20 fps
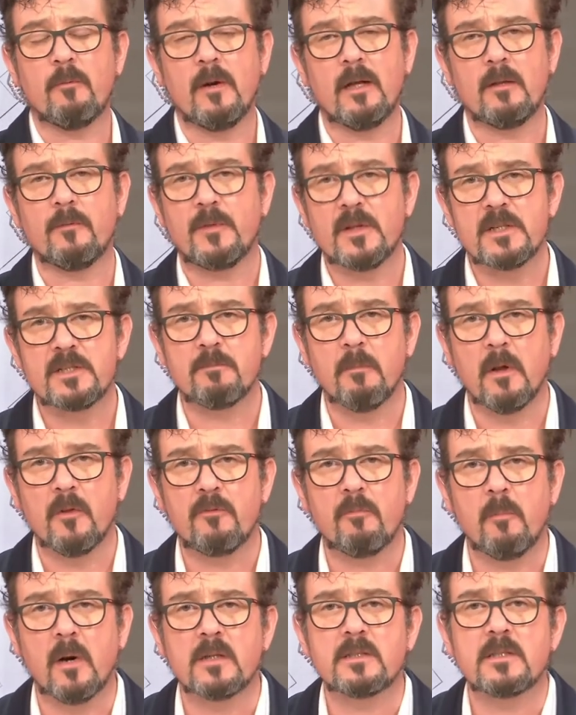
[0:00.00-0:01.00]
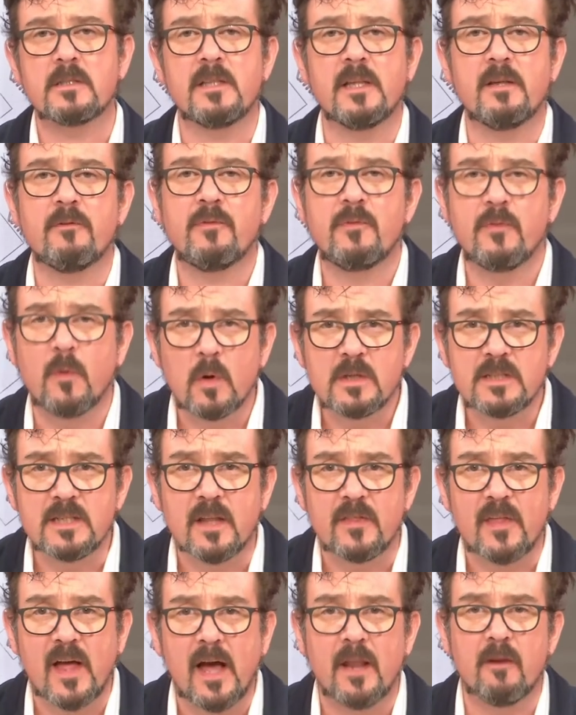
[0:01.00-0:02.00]
Well, this month marks the
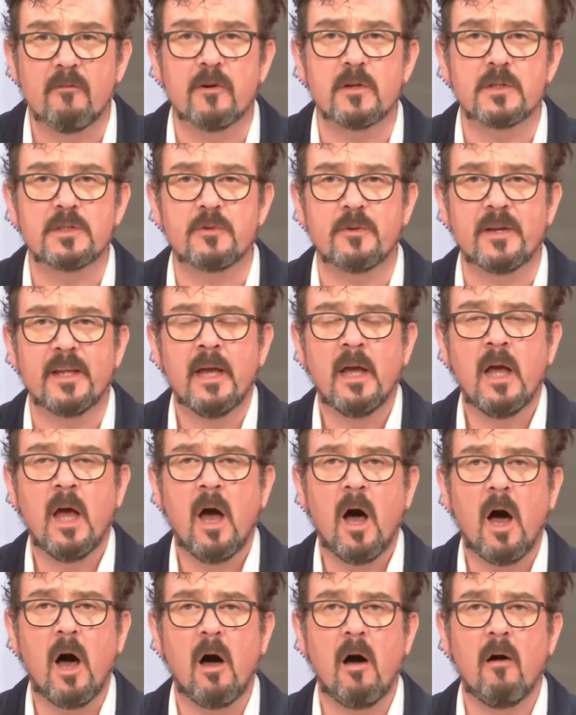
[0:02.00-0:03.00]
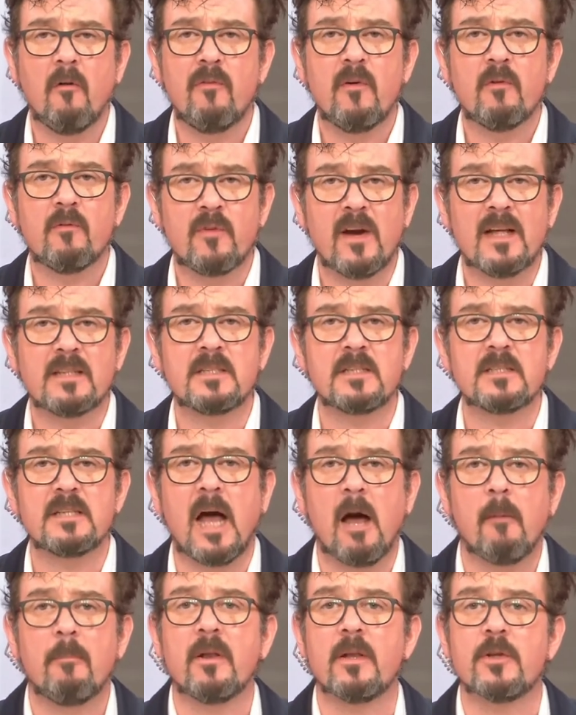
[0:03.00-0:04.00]
40th anniversary of France's
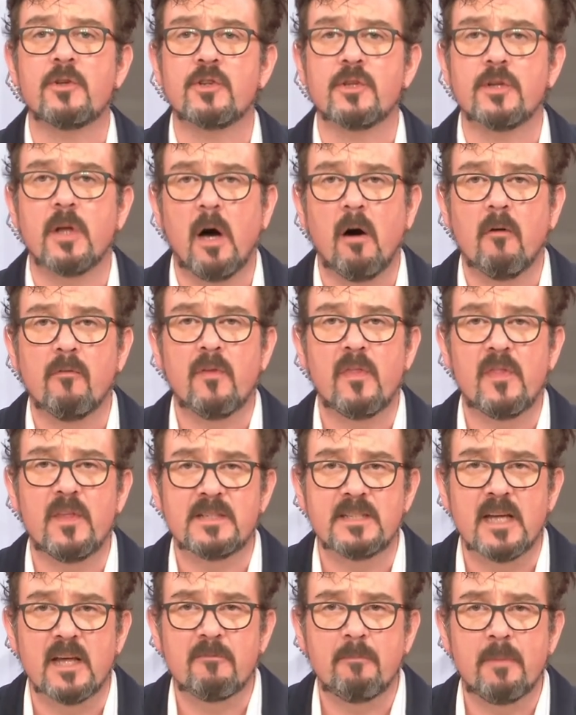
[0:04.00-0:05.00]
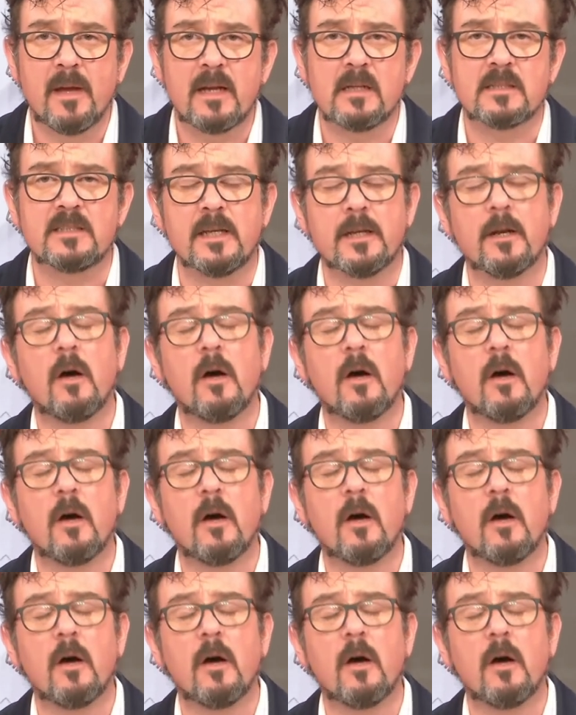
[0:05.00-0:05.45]
abolition of the death penalty.